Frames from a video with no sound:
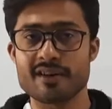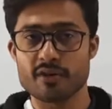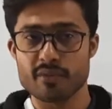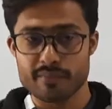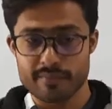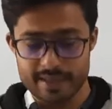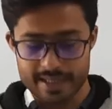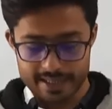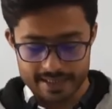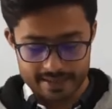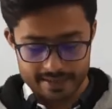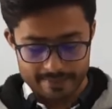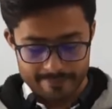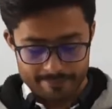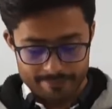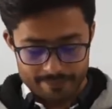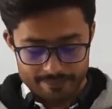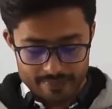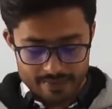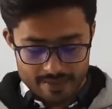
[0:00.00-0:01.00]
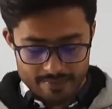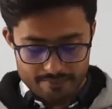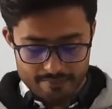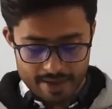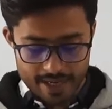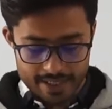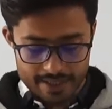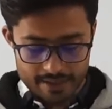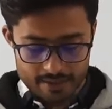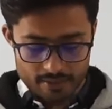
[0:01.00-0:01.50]
to make
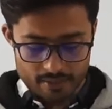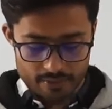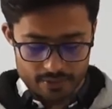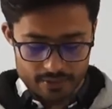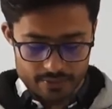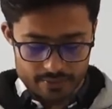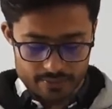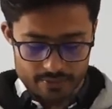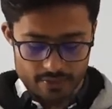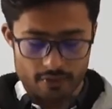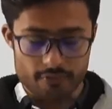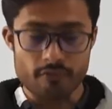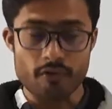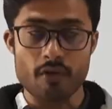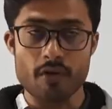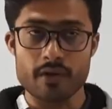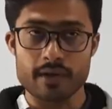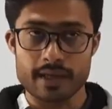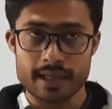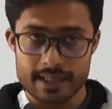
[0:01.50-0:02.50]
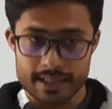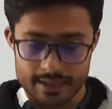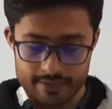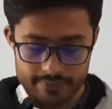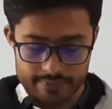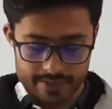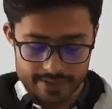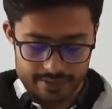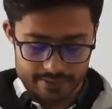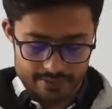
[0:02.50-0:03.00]
better use of organic
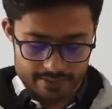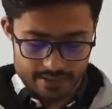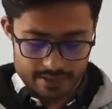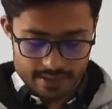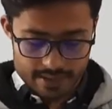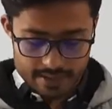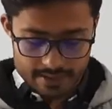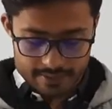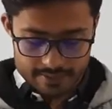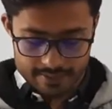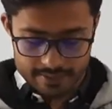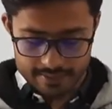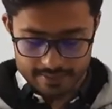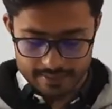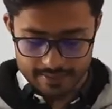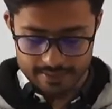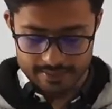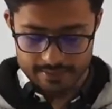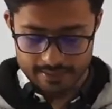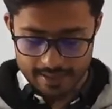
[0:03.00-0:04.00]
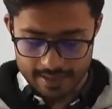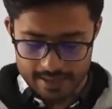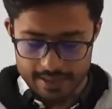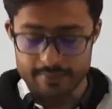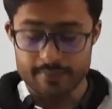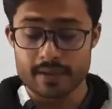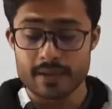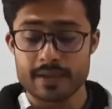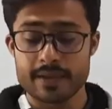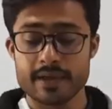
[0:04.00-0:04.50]
waste such as
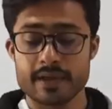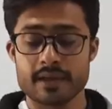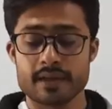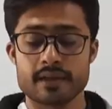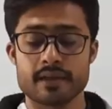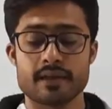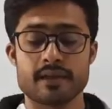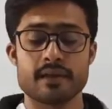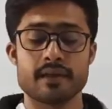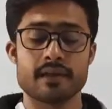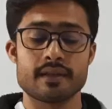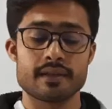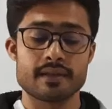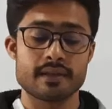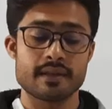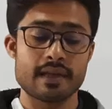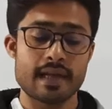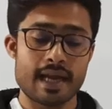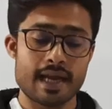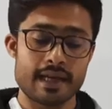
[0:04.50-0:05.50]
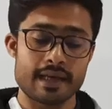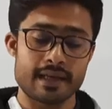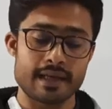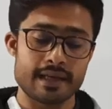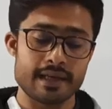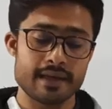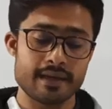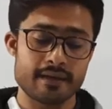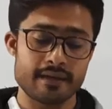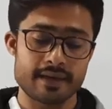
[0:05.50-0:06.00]
animal dung, and
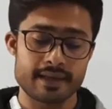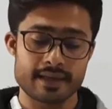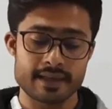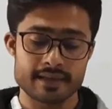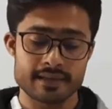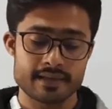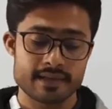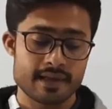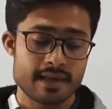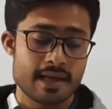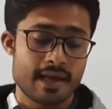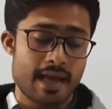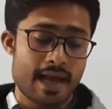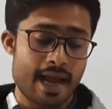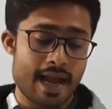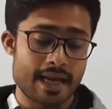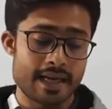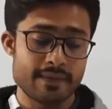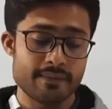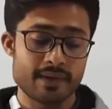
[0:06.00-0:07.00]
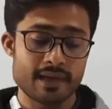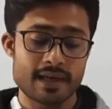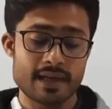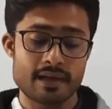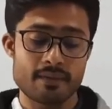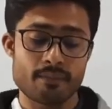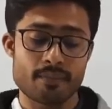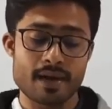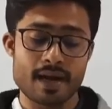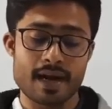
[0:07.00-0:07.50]
here it is animal
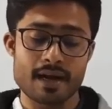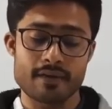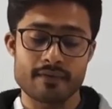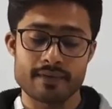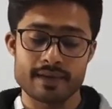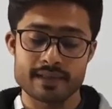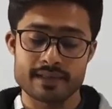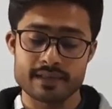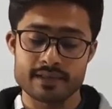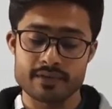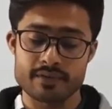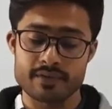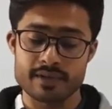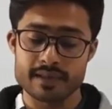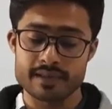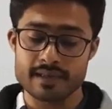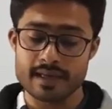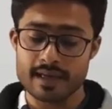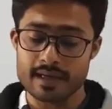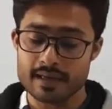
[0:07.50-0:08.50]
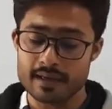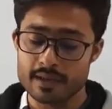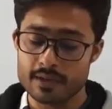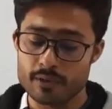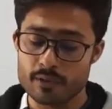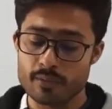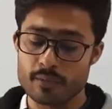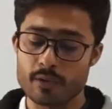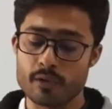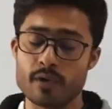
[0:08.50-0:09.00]
and plant waste is recycled to
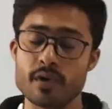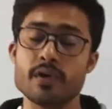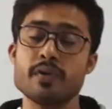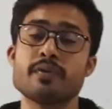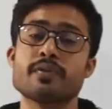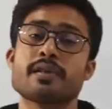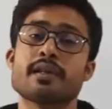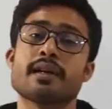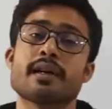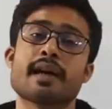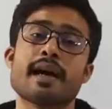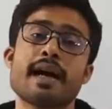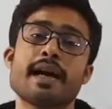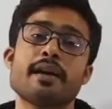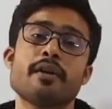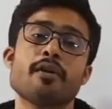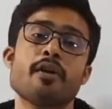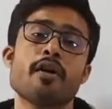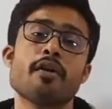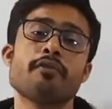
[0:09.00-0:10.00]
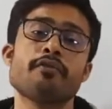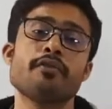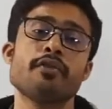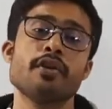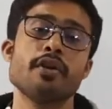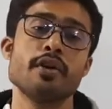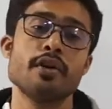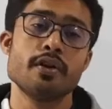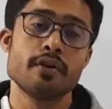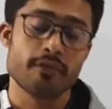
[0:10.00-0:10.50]
produce a kind of
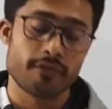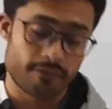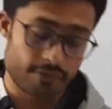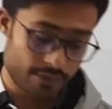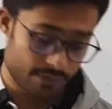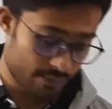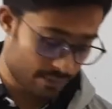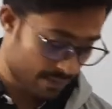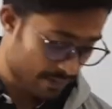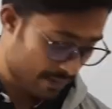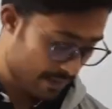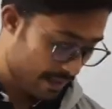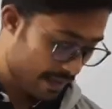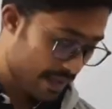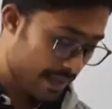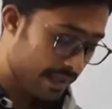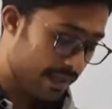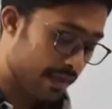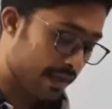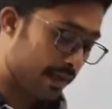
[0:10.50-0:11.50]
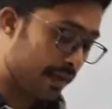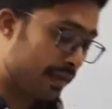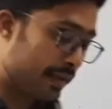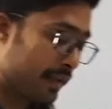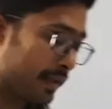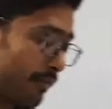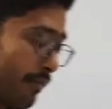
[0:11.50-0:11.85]
fuel. Here in the